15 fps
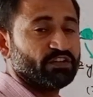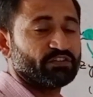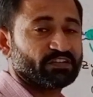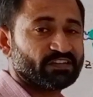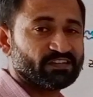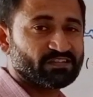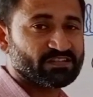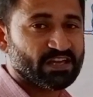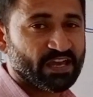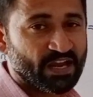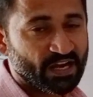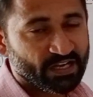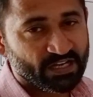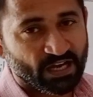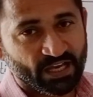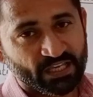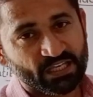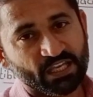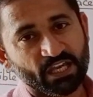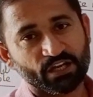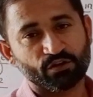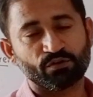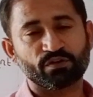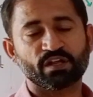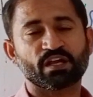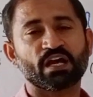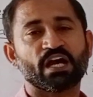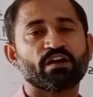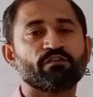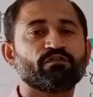he says that
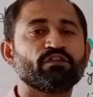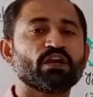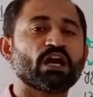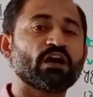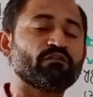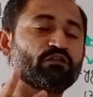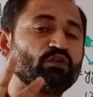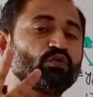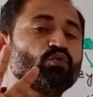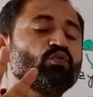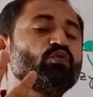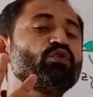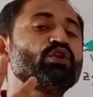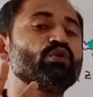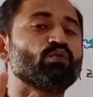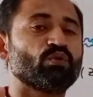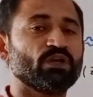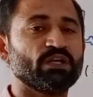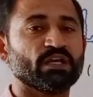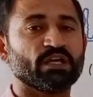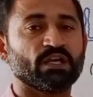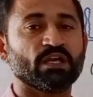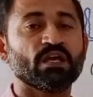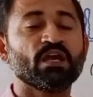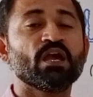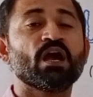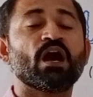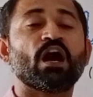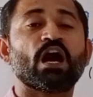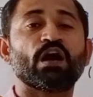dikaryotic hyphae of two nuclei
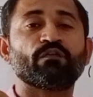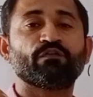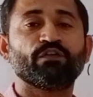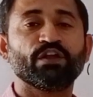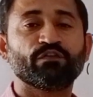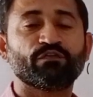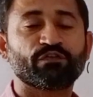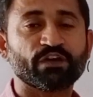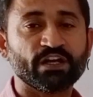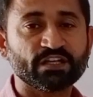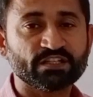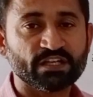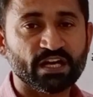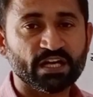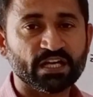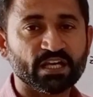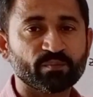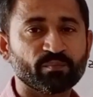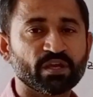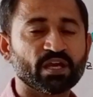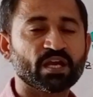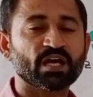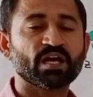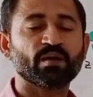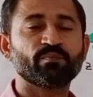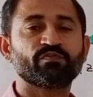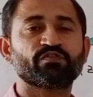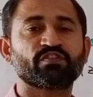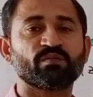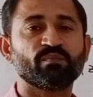of different genetic
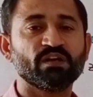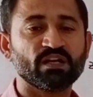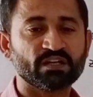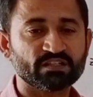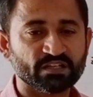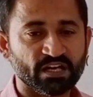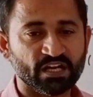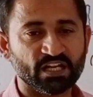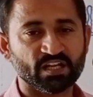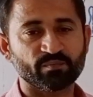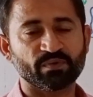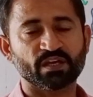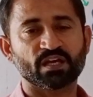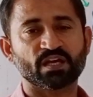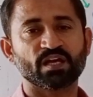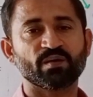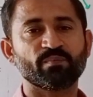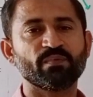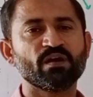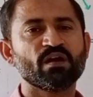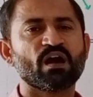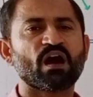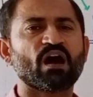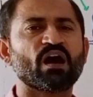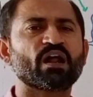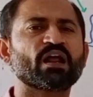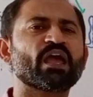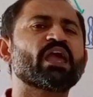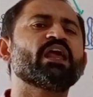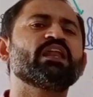makeup, similar genetic makeup,
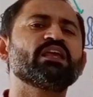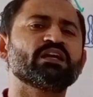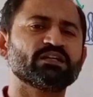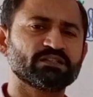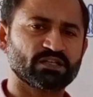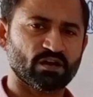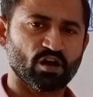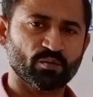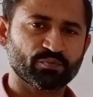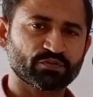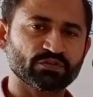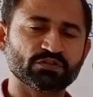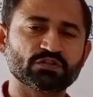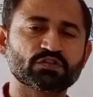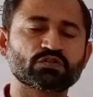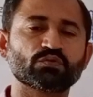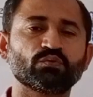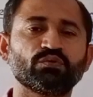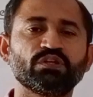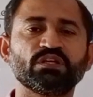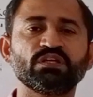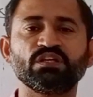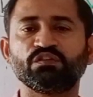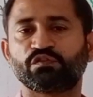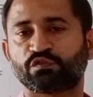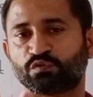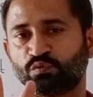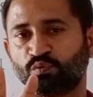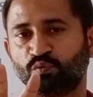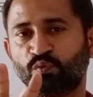or any other option. So
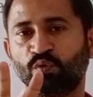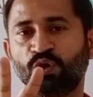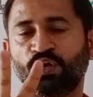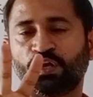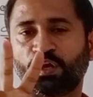these two